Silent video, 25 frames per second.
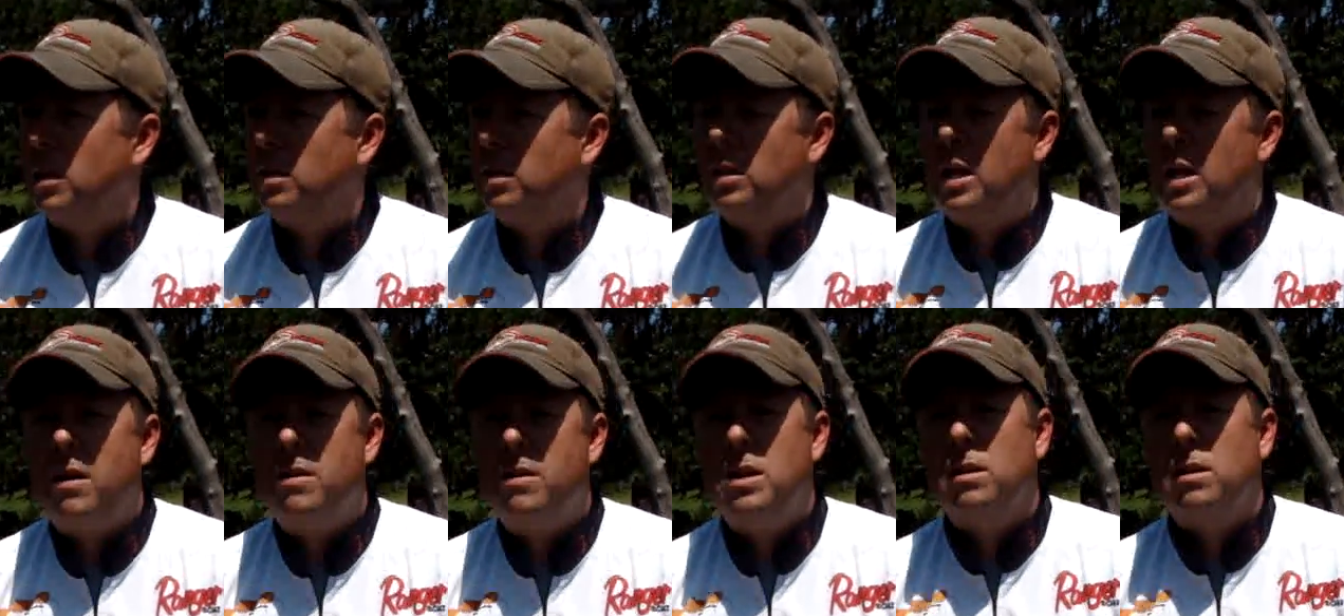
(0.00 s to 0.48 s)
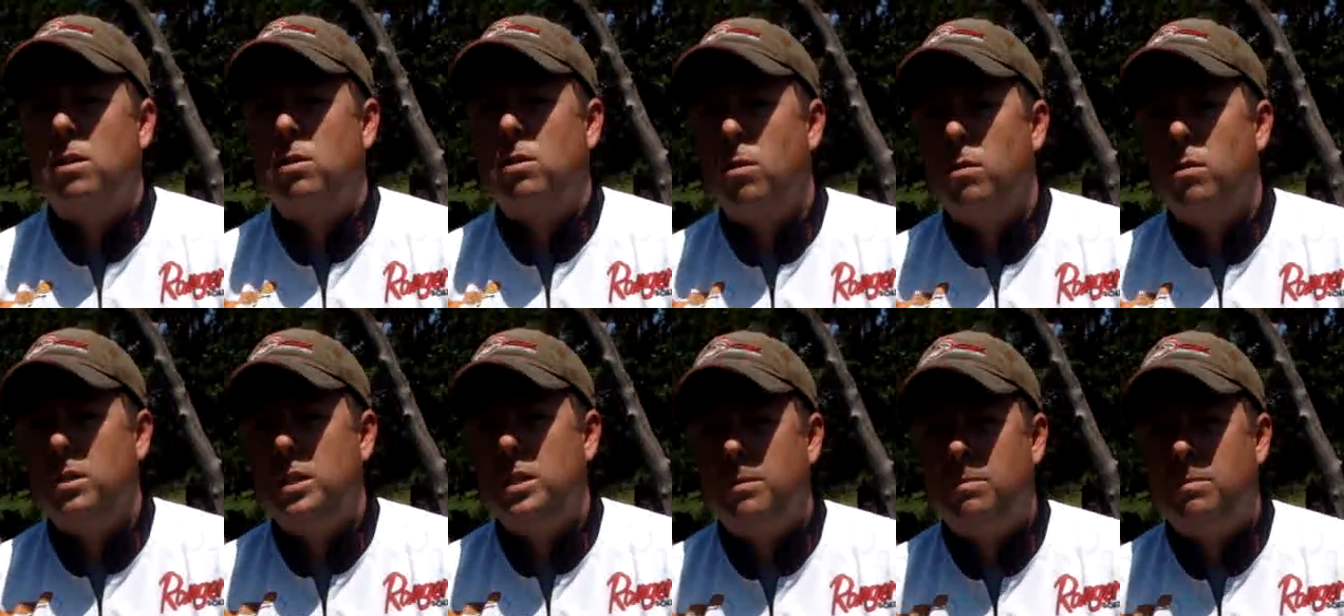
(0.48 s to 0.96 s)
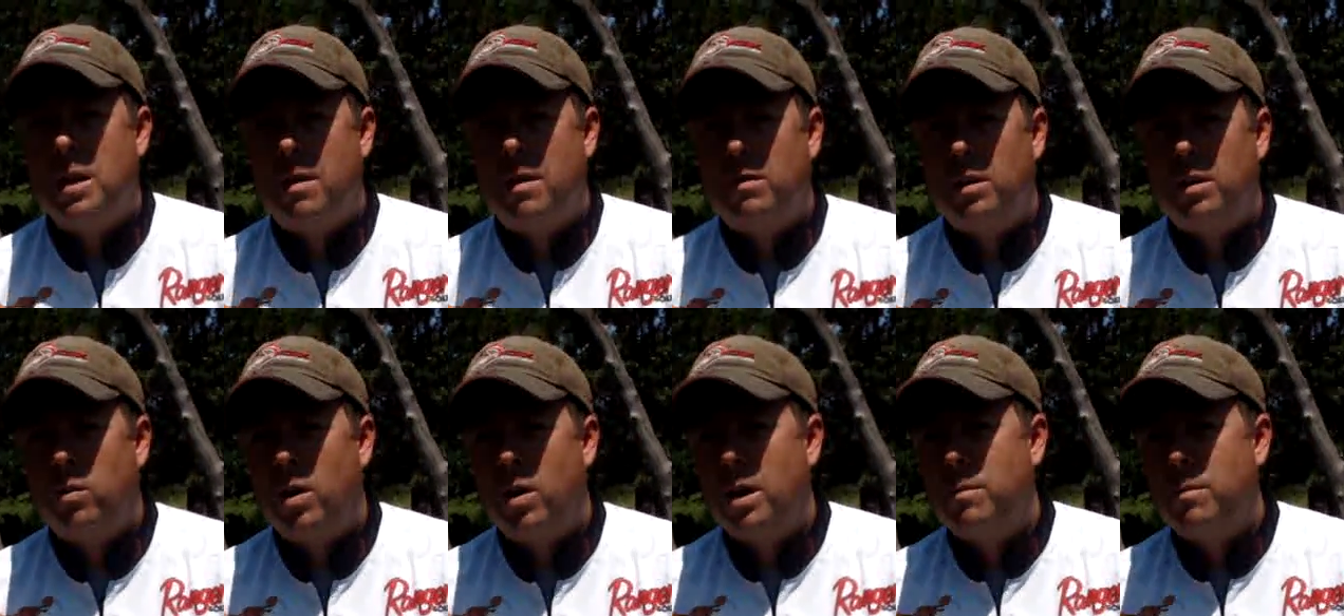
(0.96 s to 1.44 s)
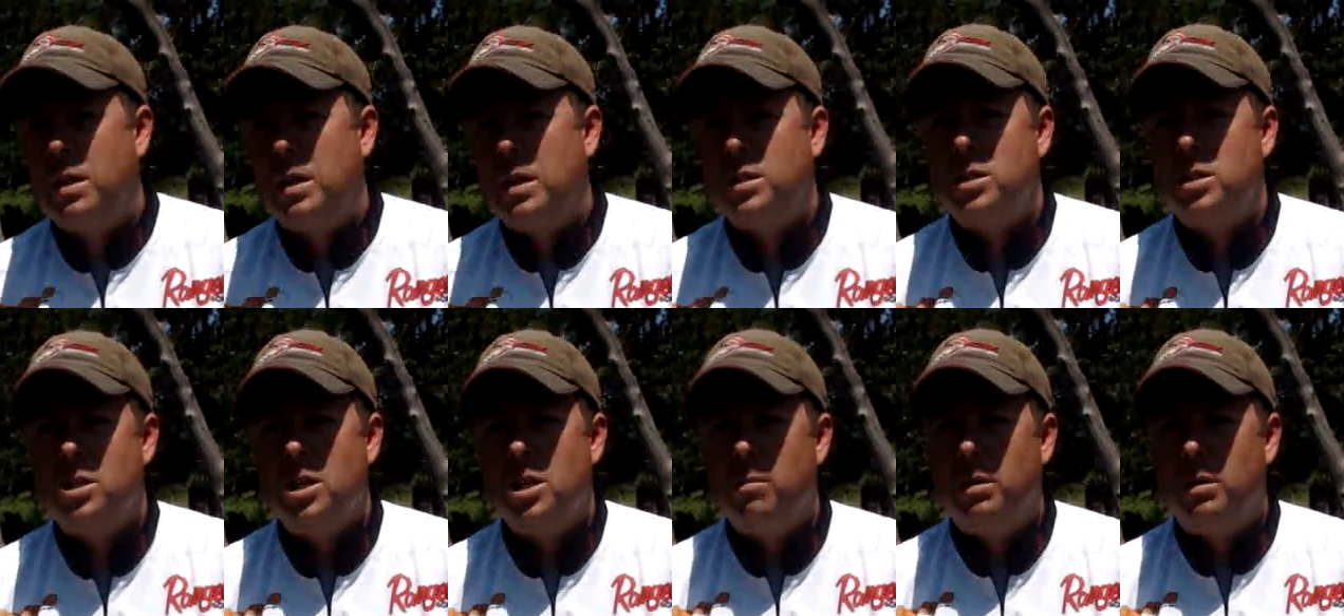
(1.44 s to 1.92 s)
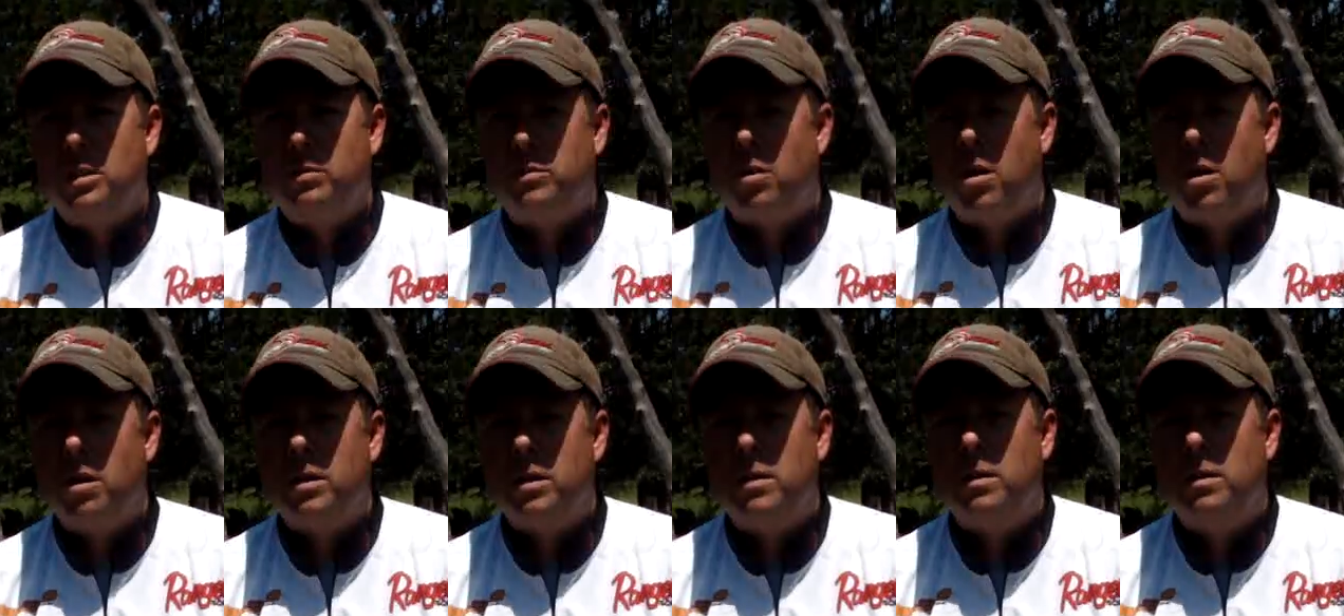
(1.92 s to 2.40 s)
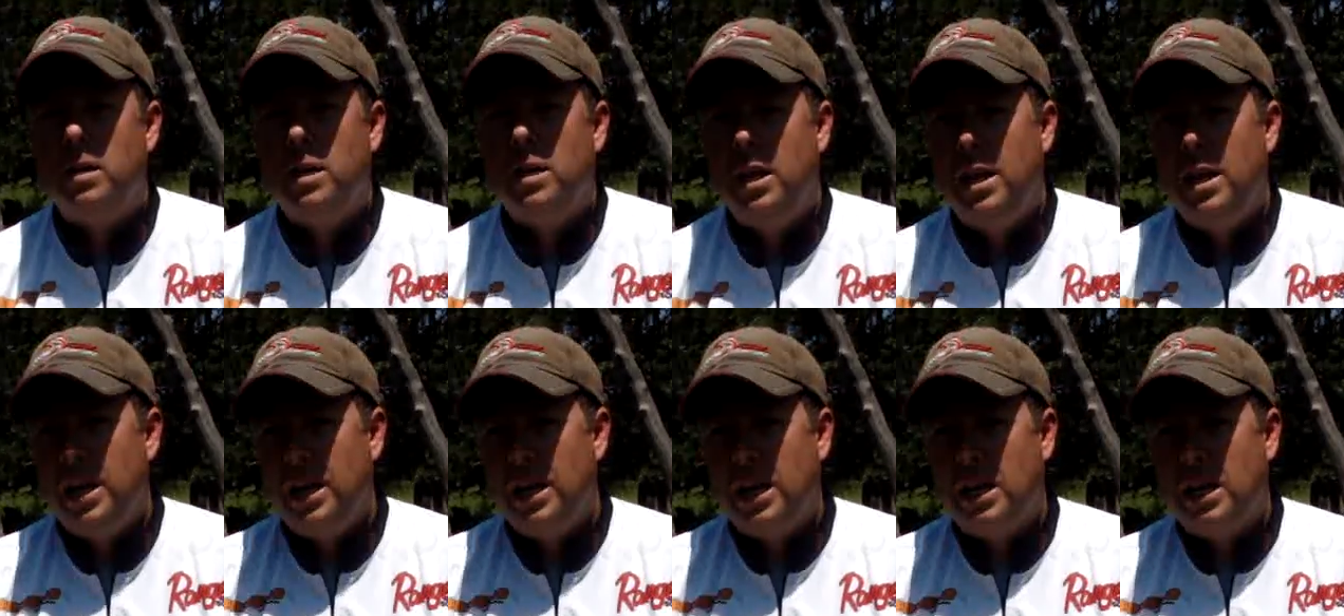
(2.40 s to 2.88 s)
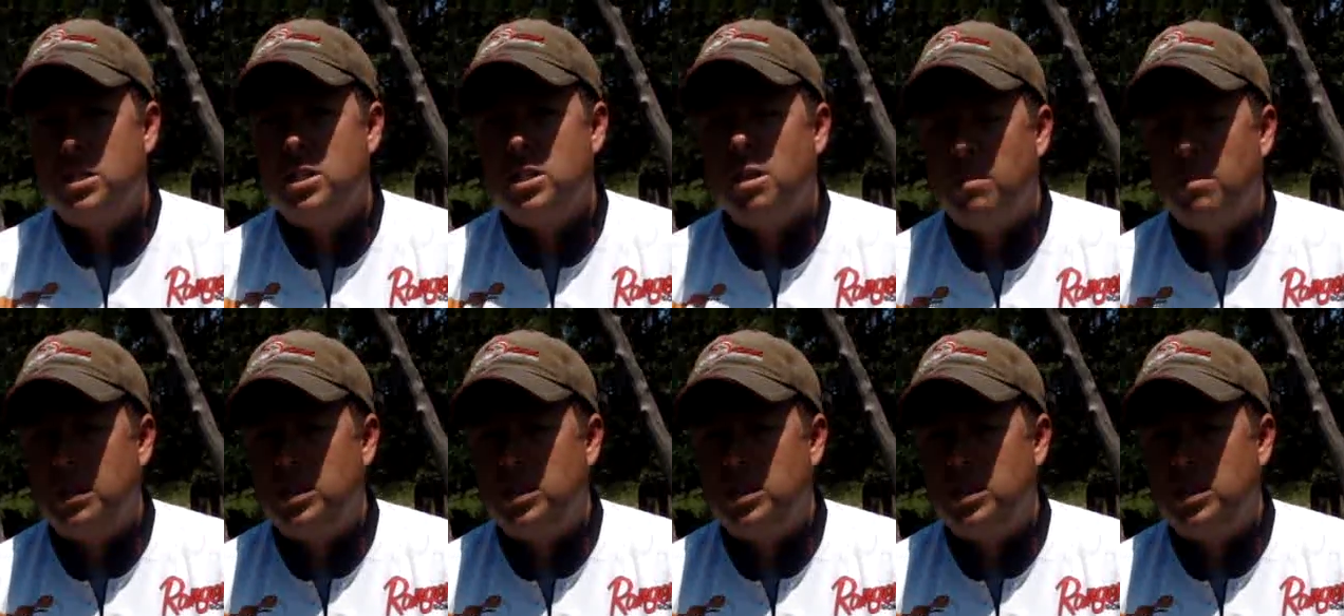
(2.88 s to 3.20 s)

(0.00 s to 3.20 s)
going to allow you to throw a deep diving crankbait so much farther. You get it so